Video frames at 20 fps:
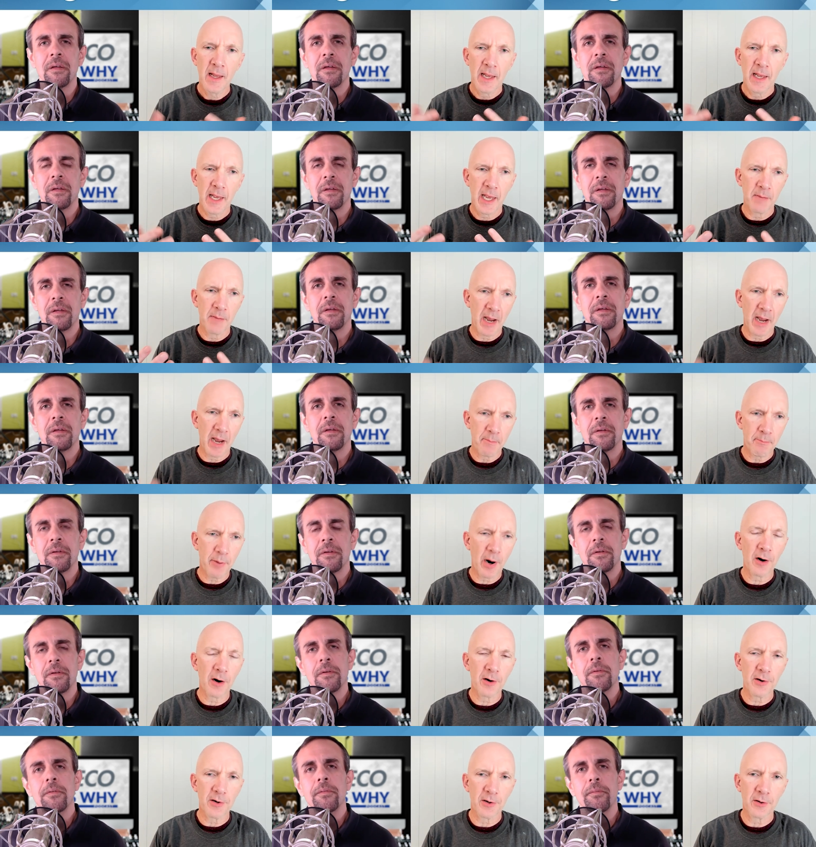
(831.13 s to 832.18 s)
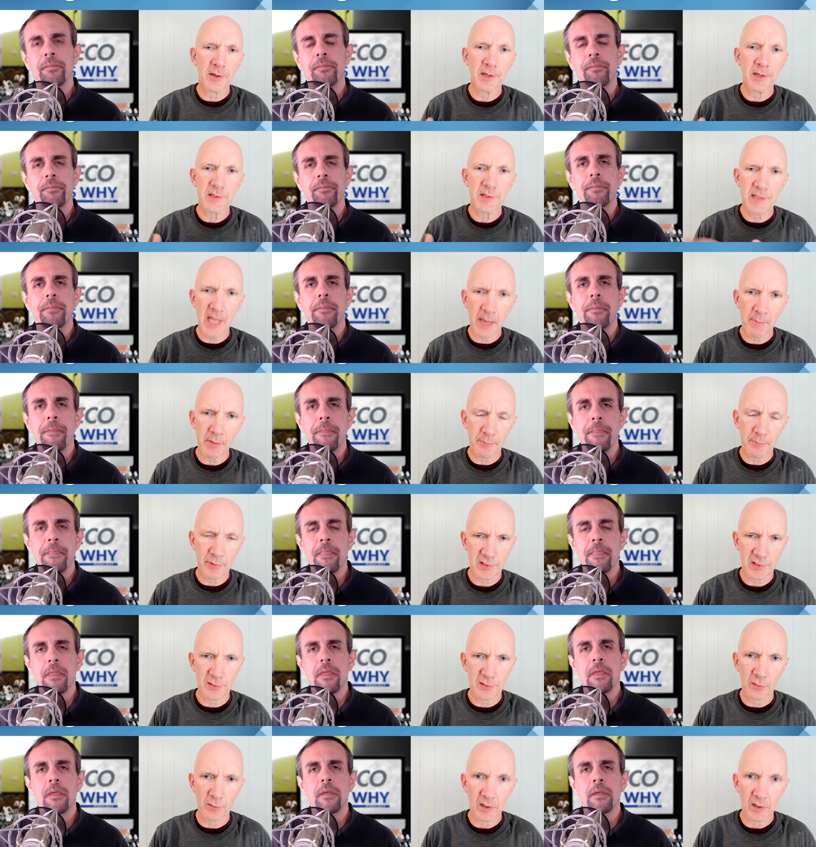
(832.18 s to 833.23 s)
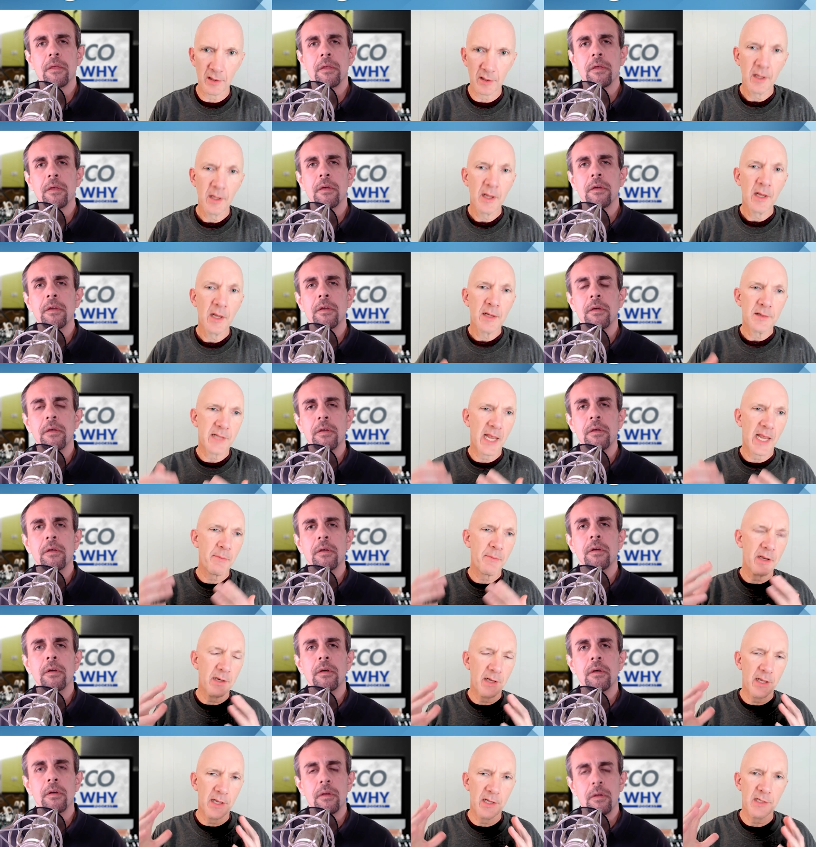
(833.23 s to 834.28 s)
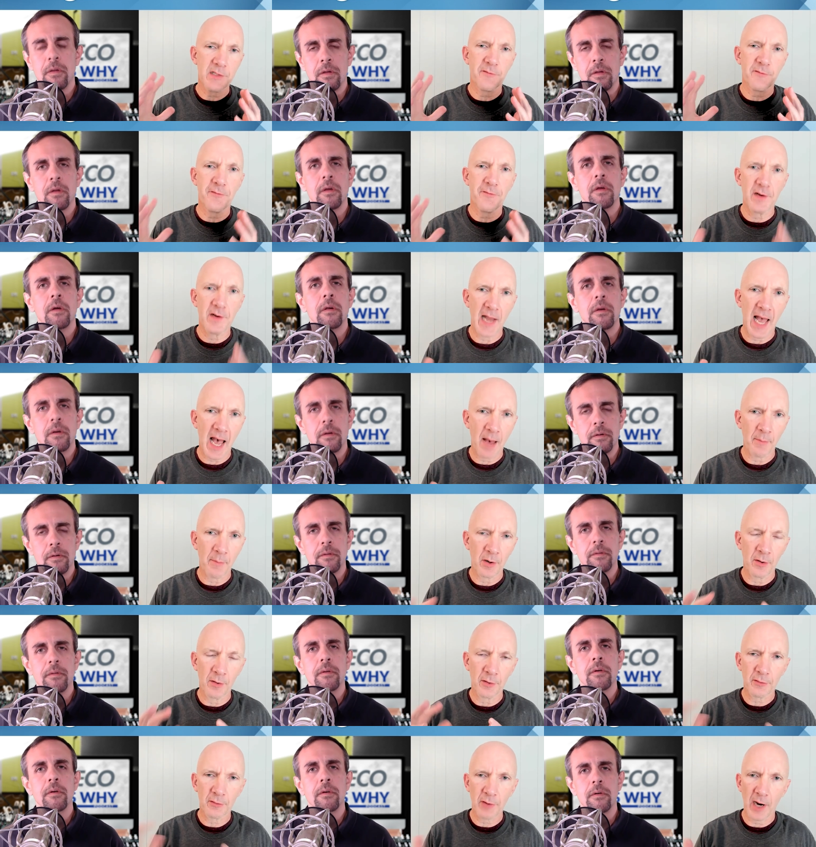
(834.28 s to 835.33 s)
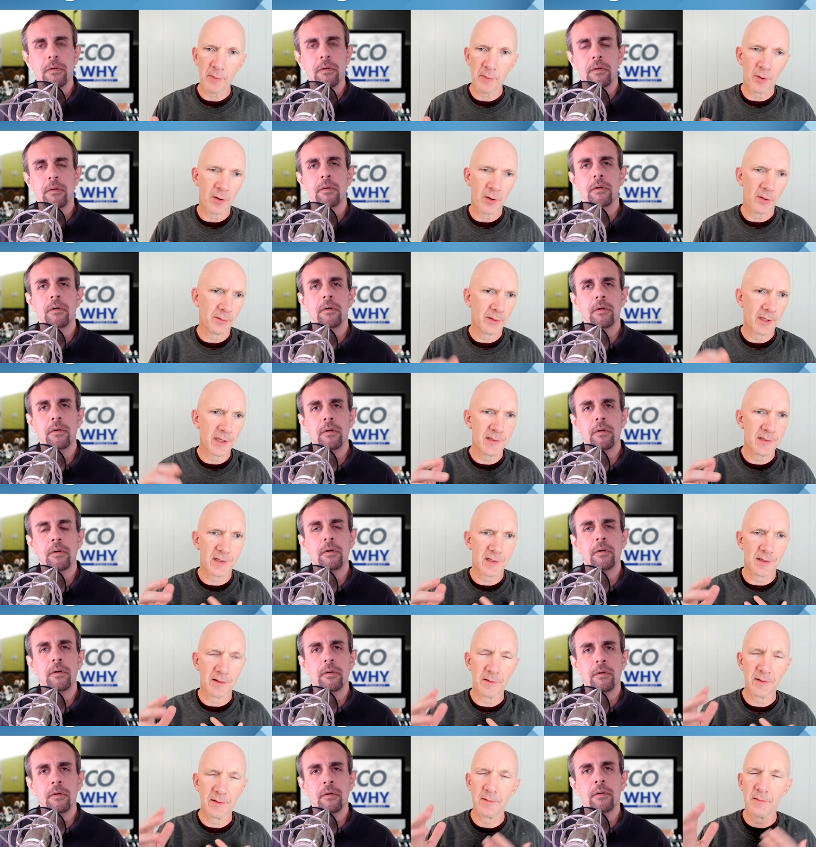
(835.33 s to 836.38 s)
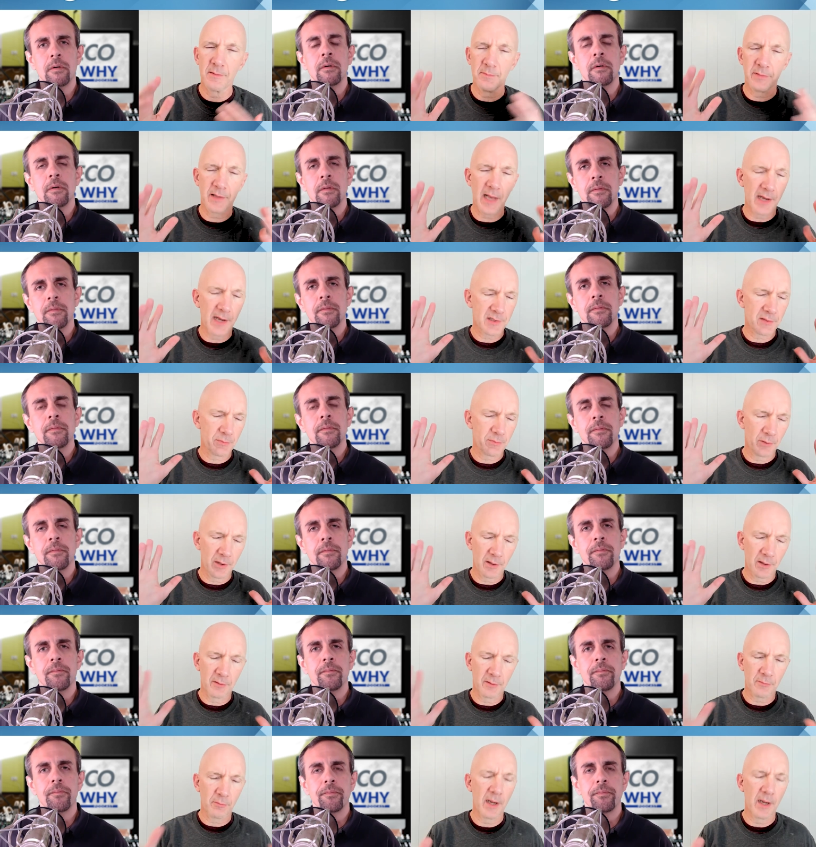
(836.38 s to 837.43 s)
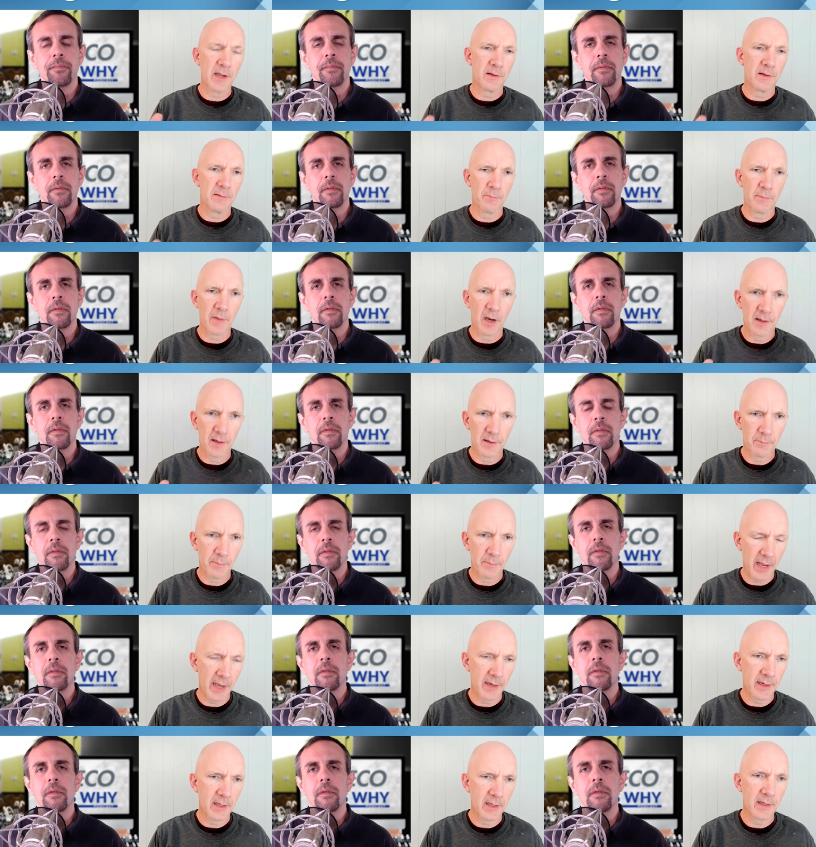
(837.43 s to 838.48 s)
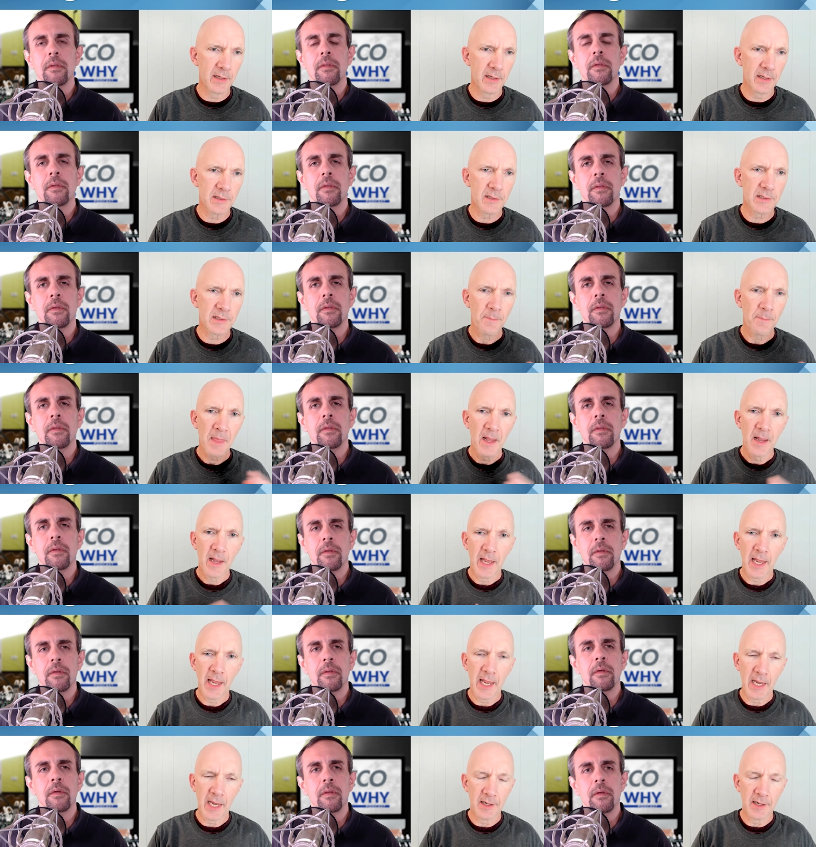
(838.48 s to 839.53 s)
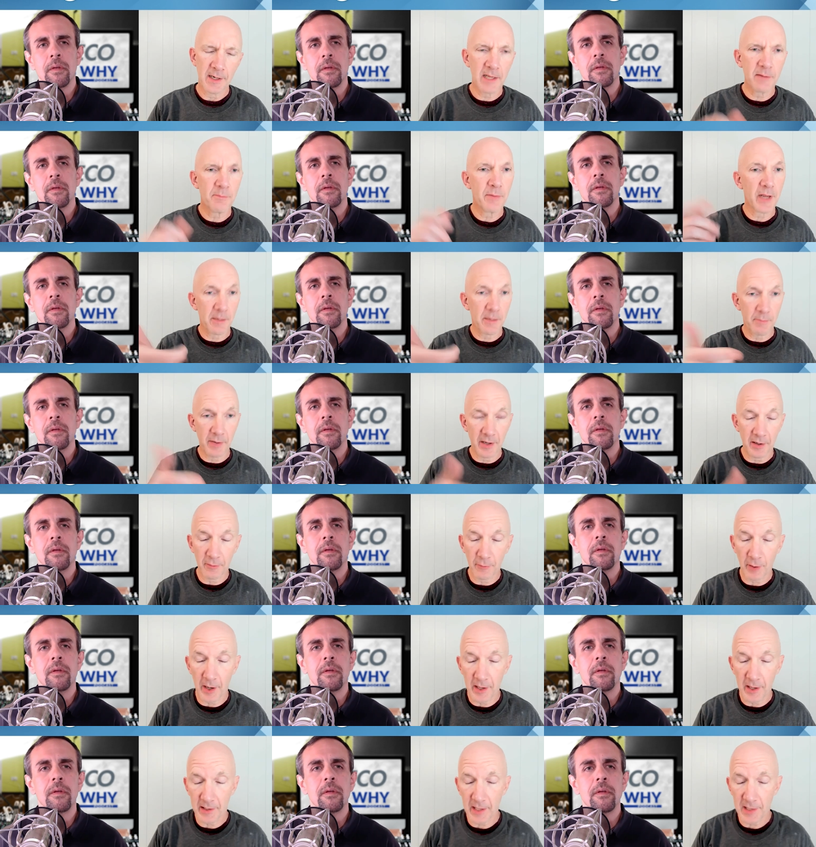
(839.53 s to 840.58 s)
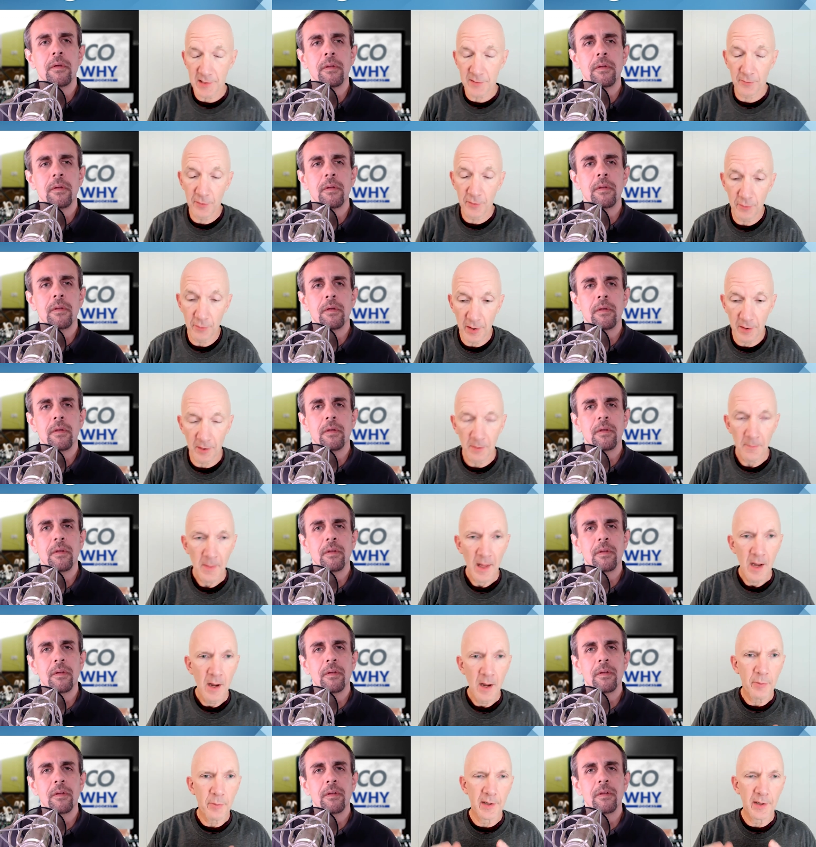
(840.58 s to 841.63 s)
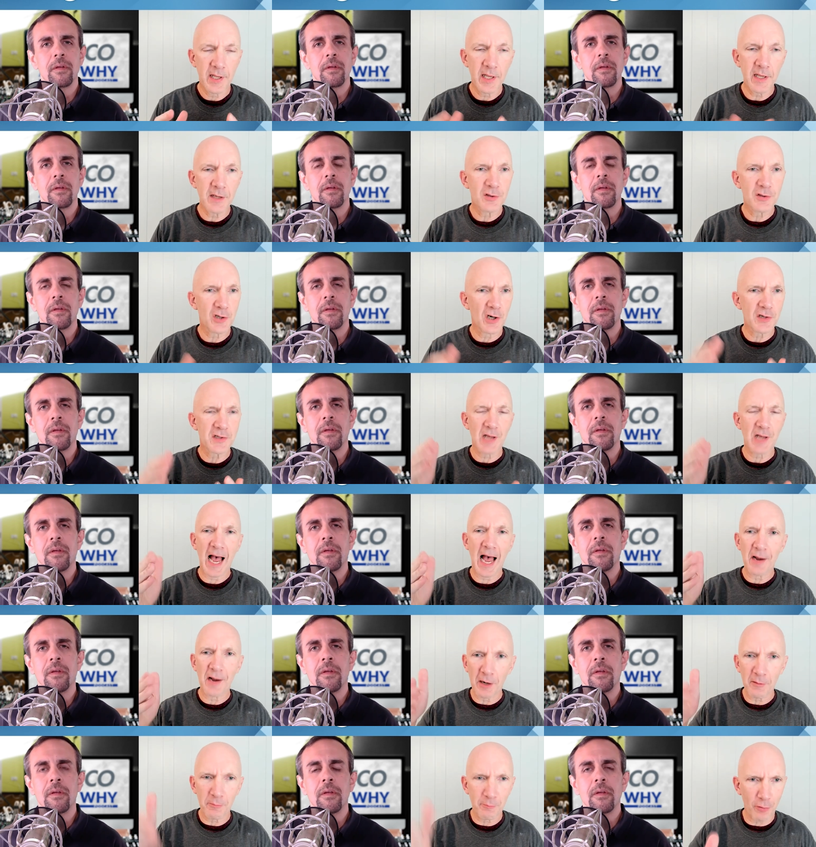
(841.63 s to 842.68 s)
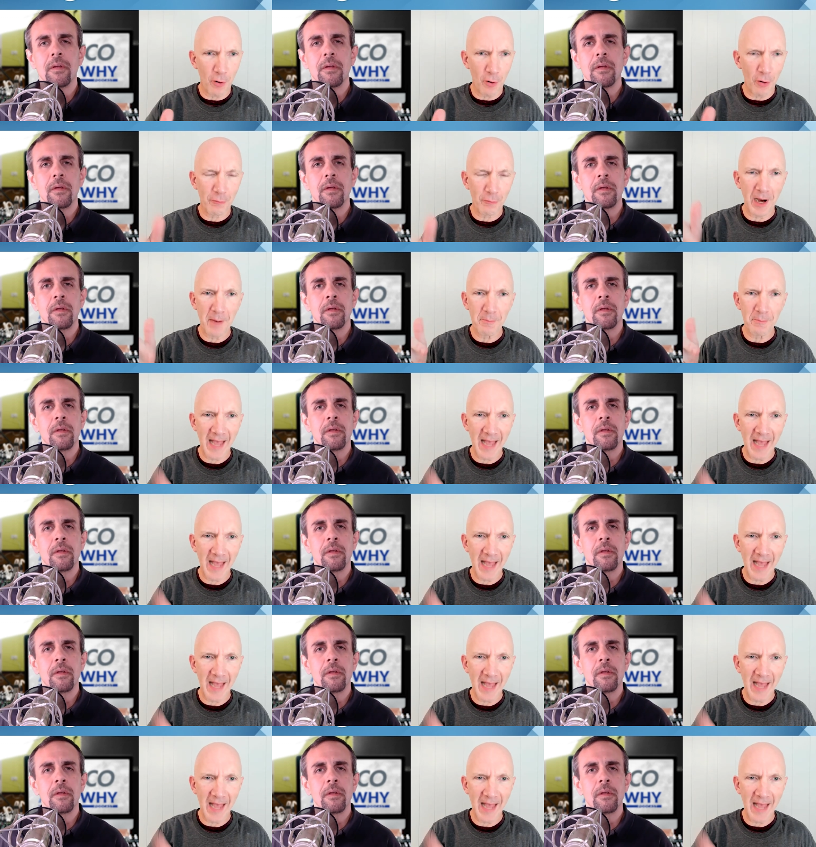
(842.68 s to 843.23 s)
Speaker 1: And my partner is Damon Pistulka. Damon is phenomenal, incredible. He's a, gosh, what a great uh, man he is. And he, he'd be a great guest for you here. But he just, on our program